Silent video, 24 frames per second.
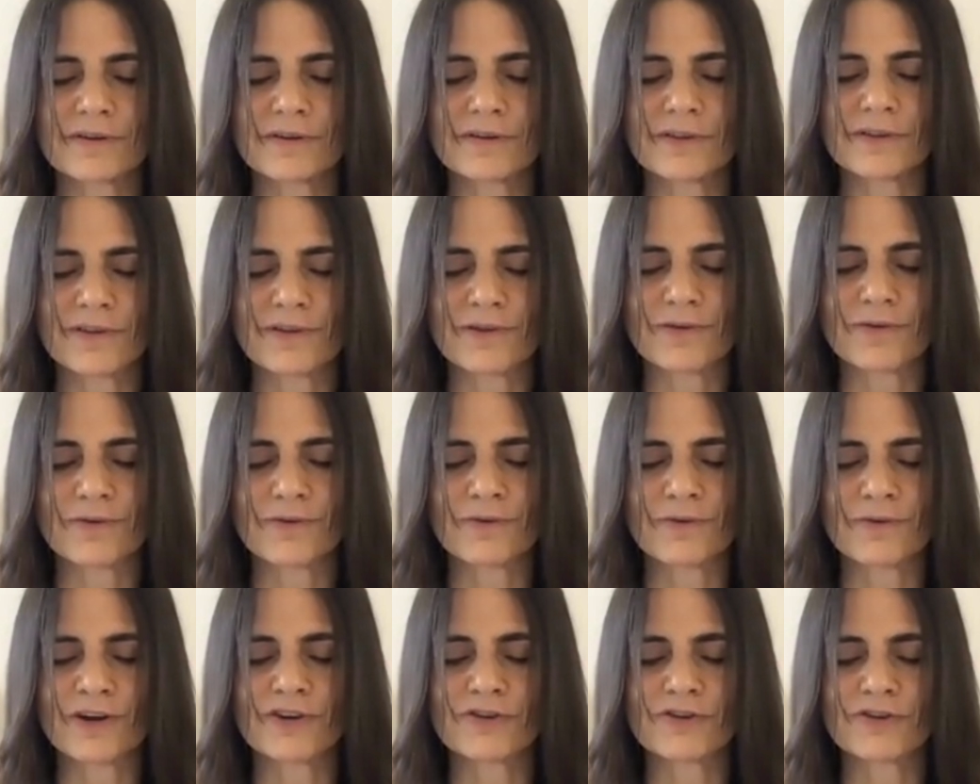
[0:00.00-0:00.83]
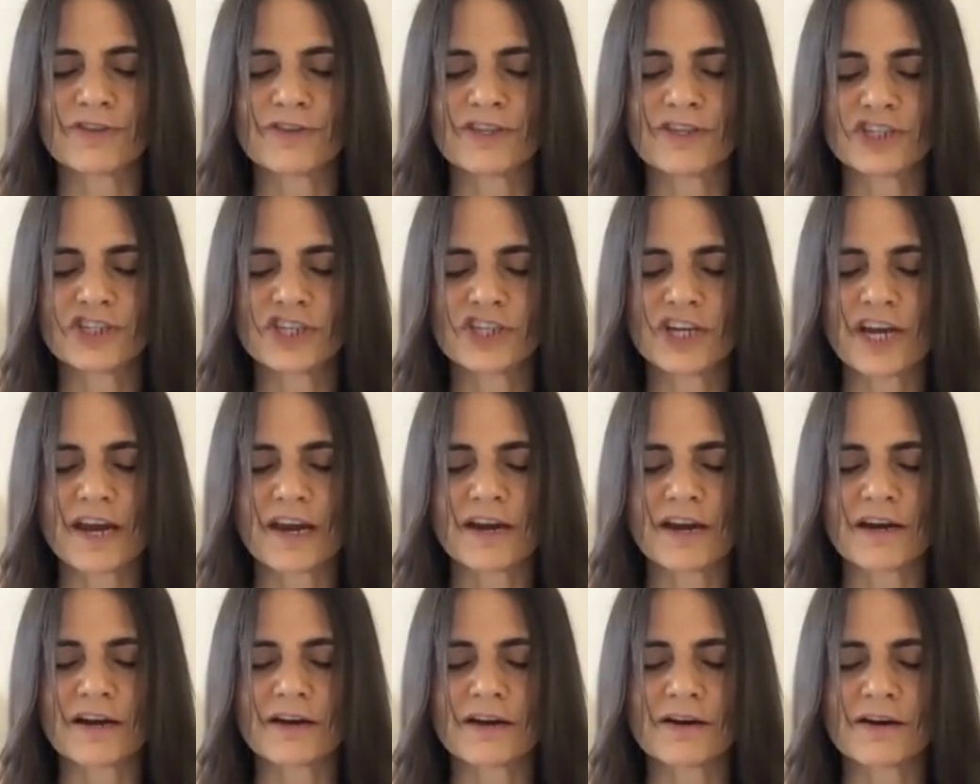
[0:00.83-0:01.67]
you, under the
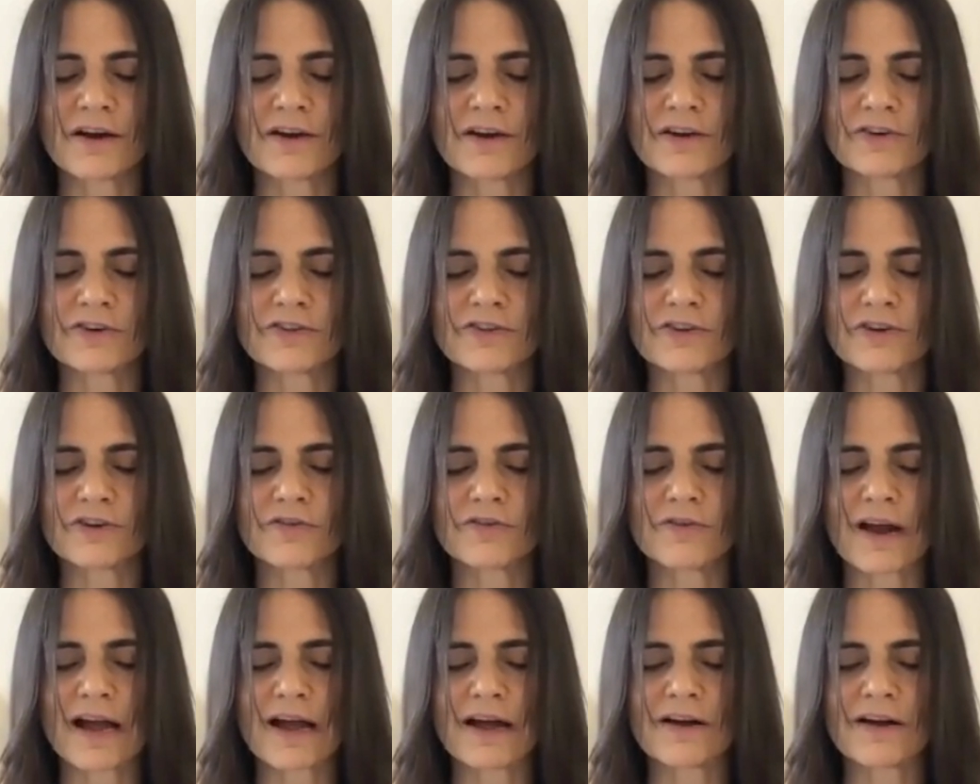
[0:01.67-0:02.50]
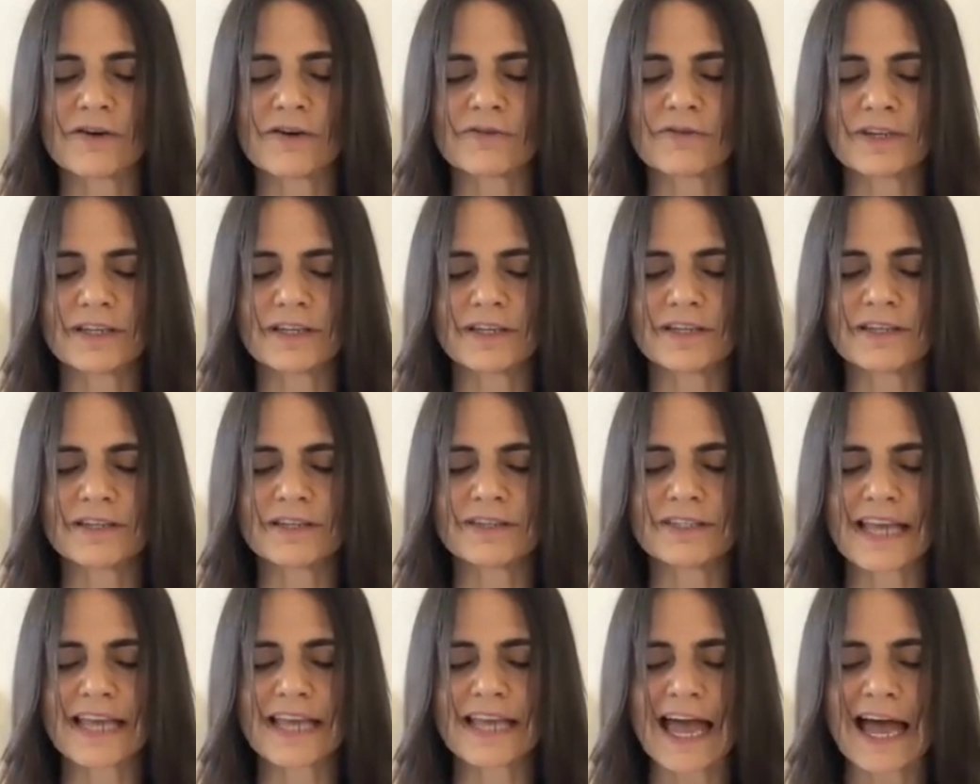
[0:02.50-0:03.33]
chair, under the ground,
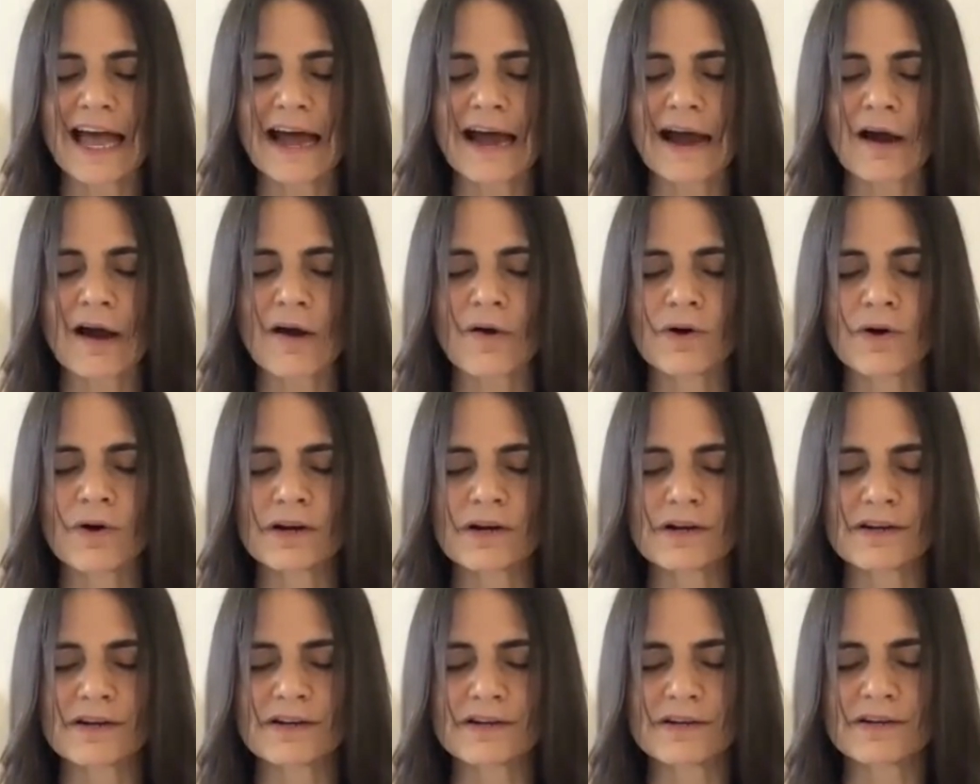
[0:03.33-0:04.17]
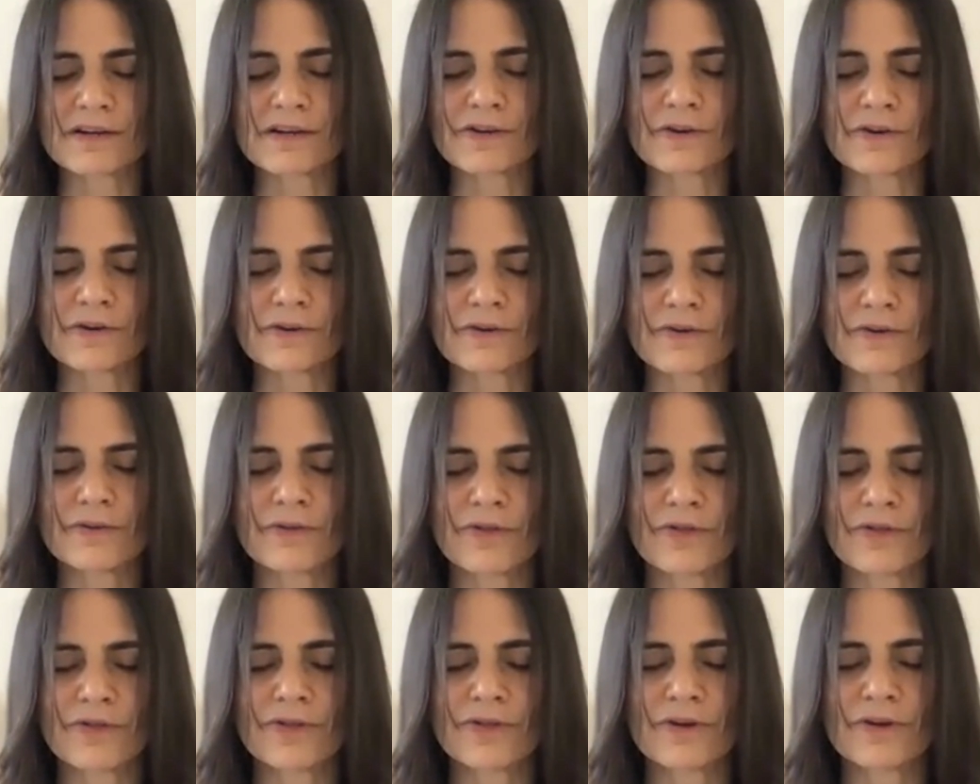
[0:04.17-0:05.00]
is our
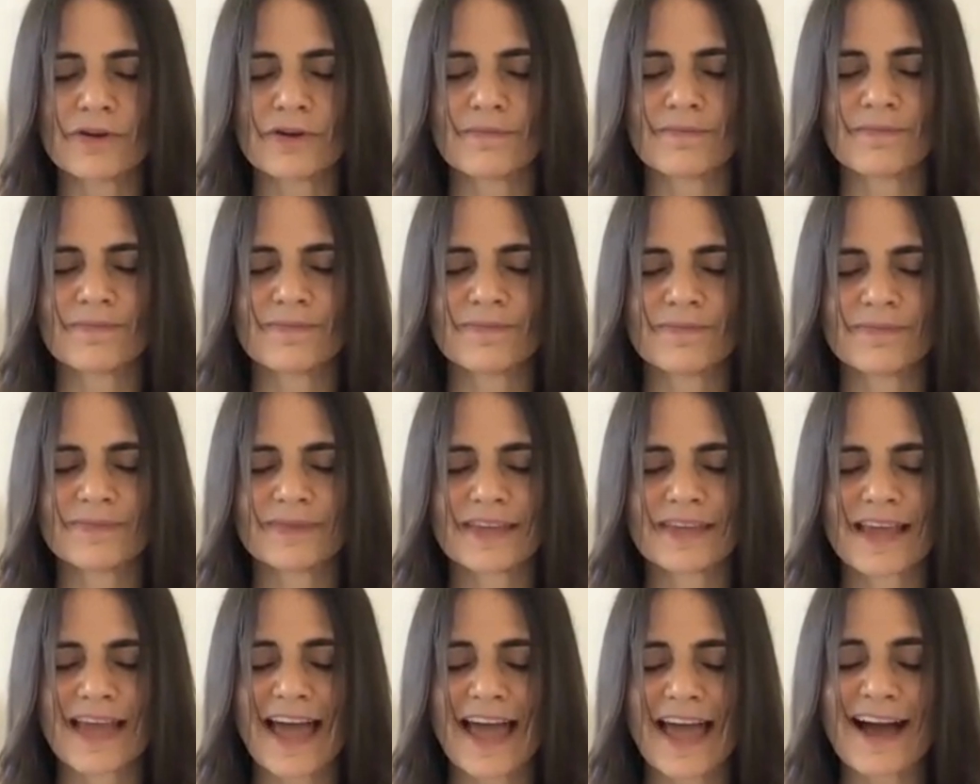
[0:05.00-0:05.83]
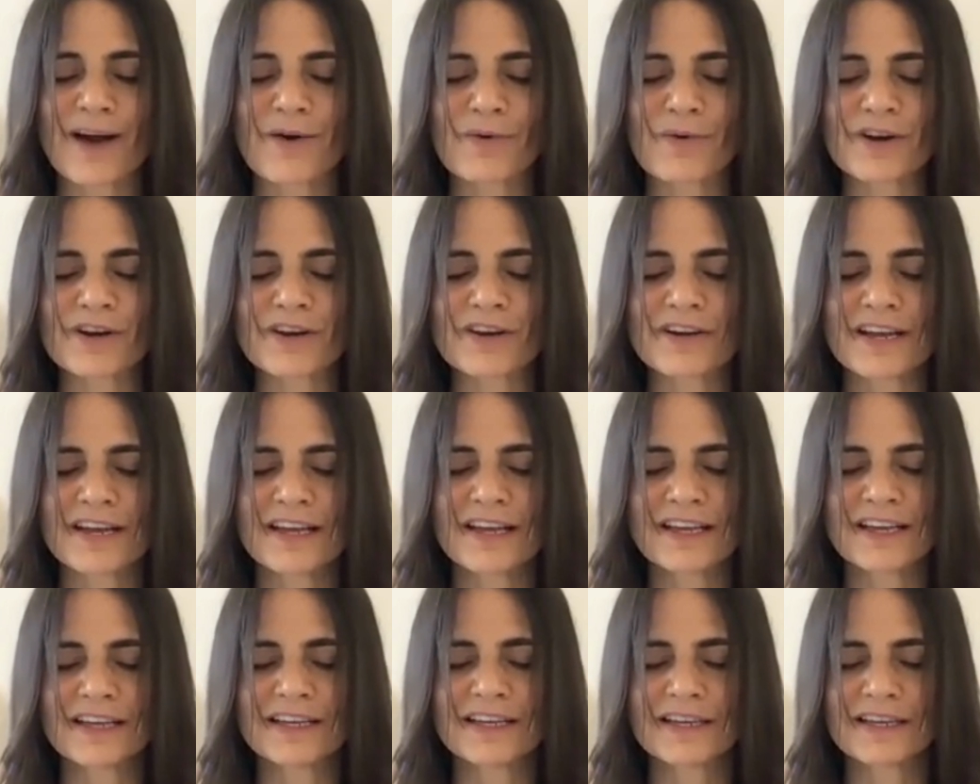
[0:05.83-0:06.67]
earth, our
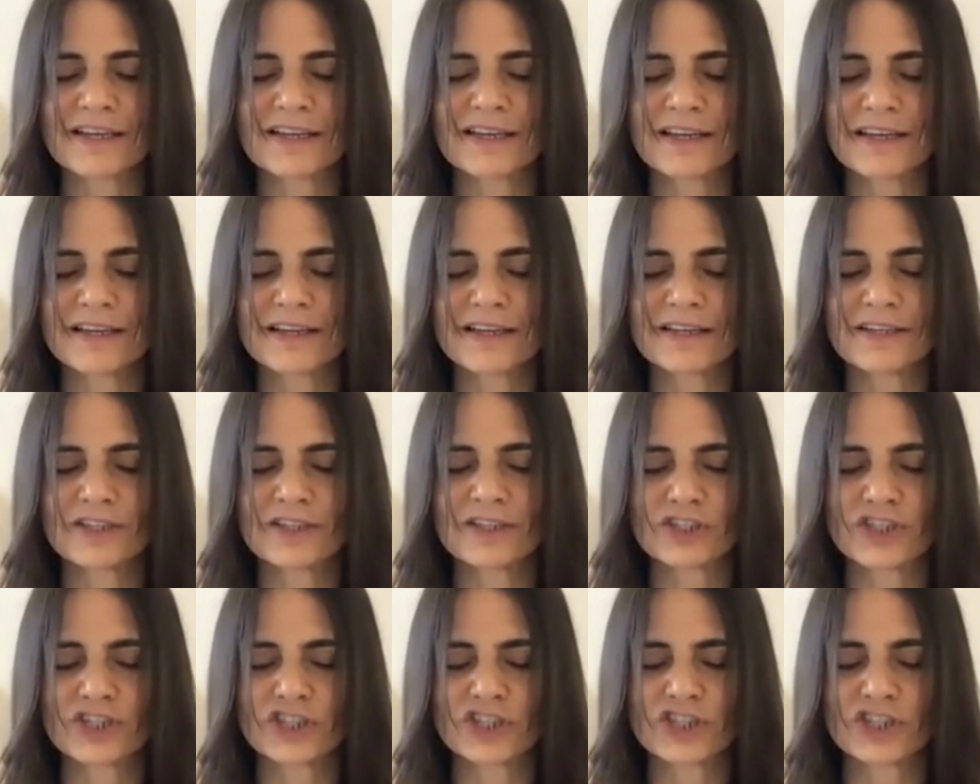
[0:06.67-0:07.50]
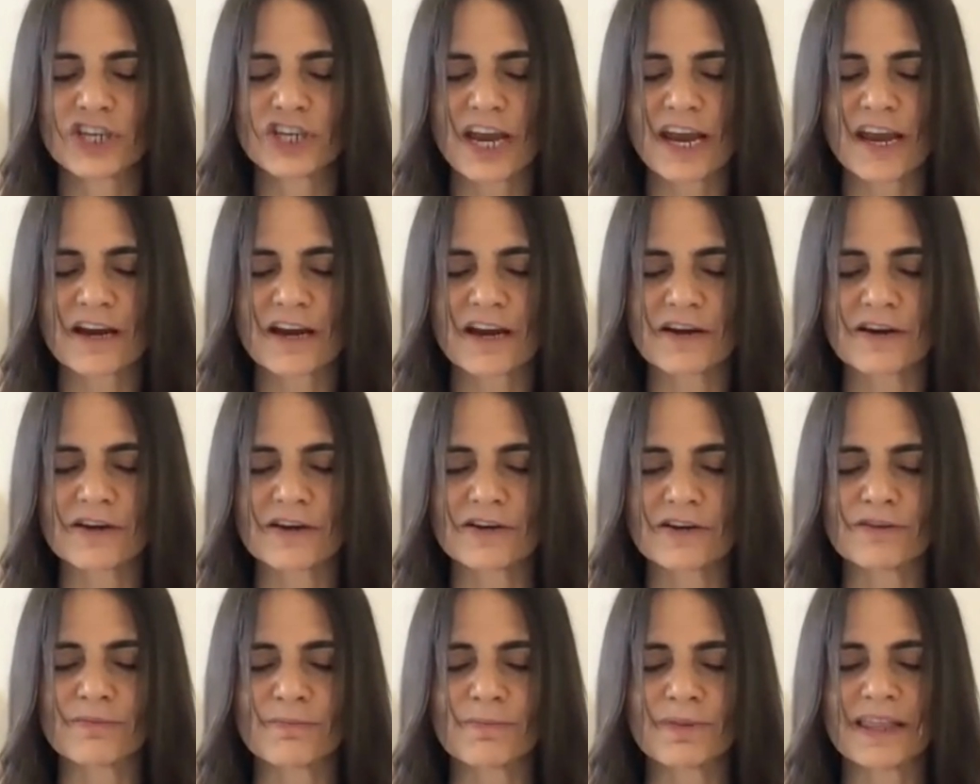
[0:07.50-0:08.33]

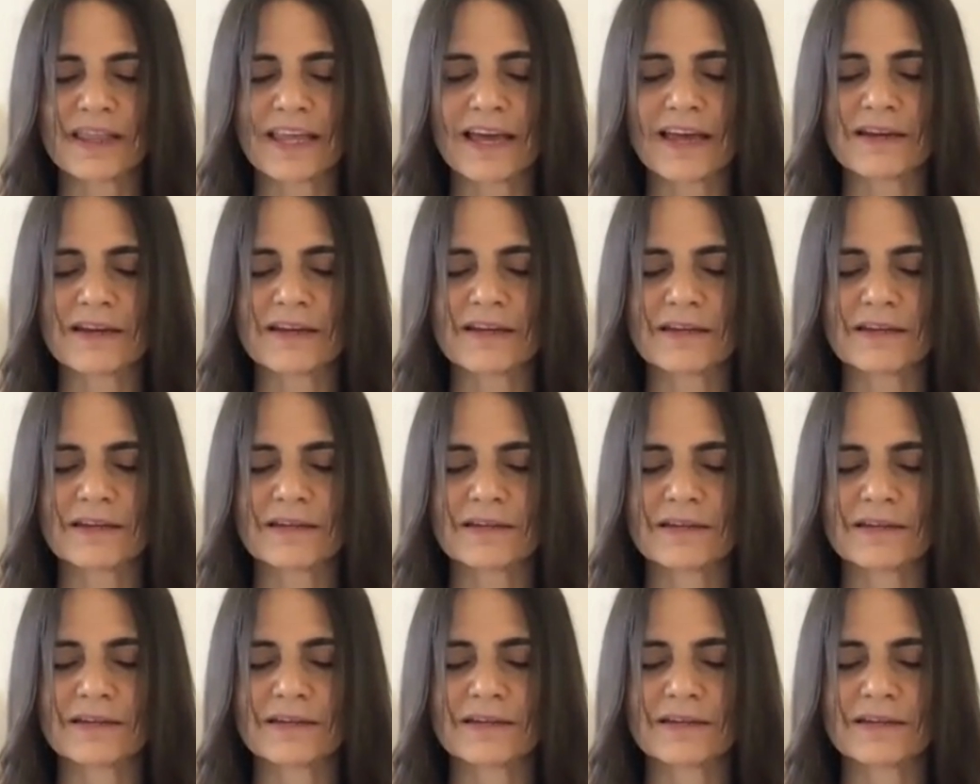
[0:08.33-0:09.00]
shared planet.